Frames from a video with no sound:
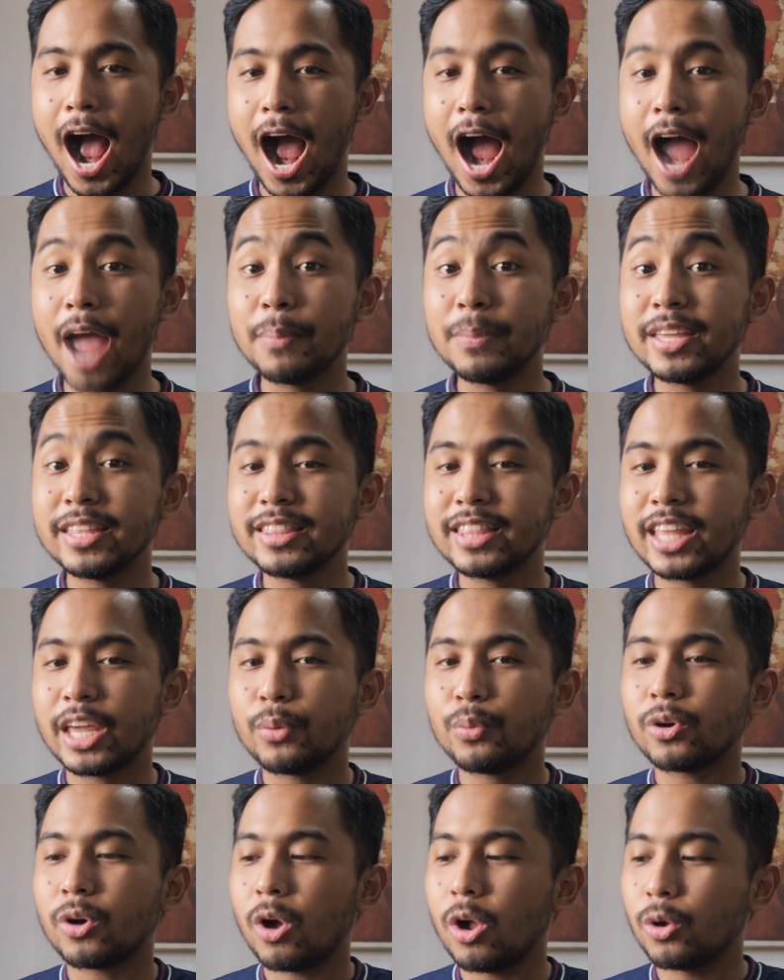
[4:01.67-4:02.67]
I mean, they
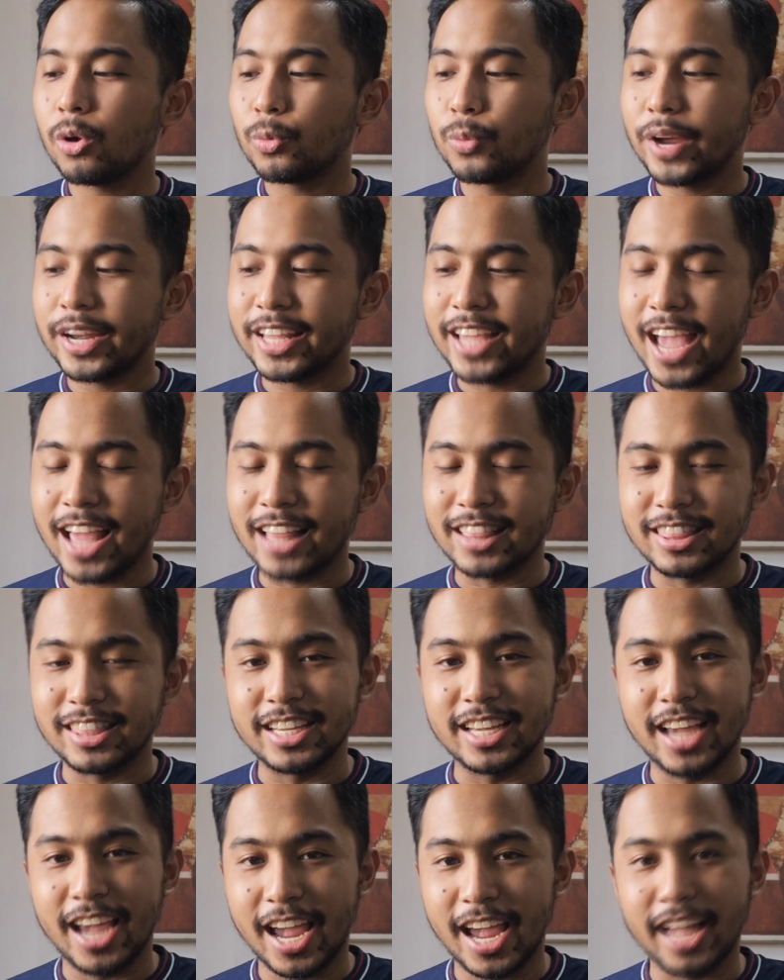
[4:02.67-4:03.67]
were already at
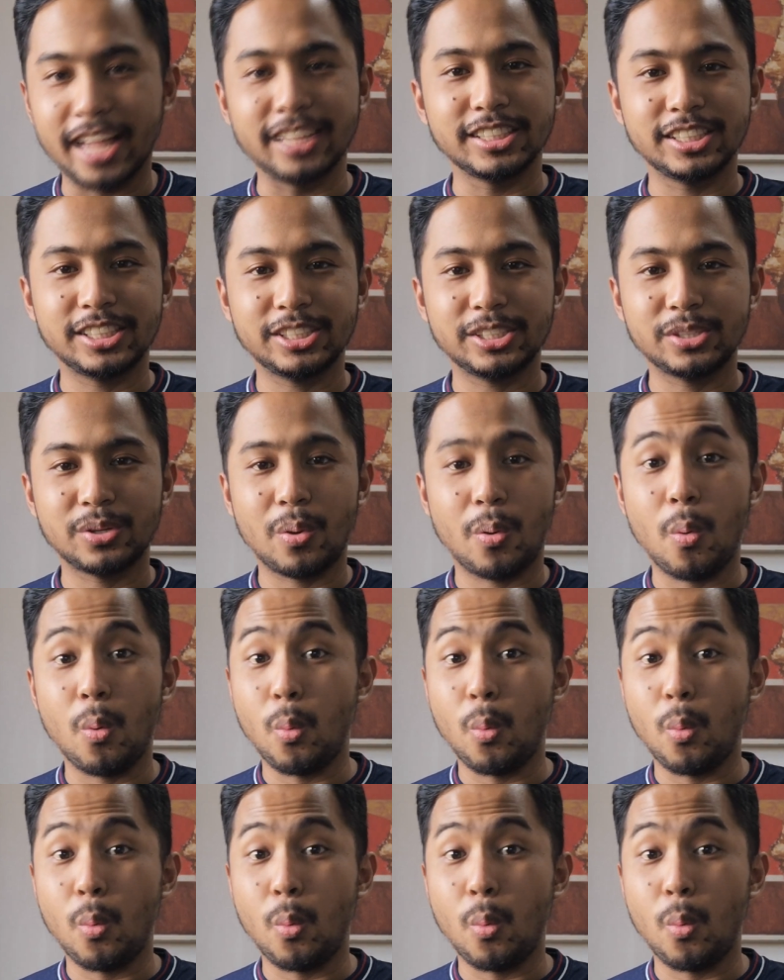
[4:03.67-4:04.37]
the edge.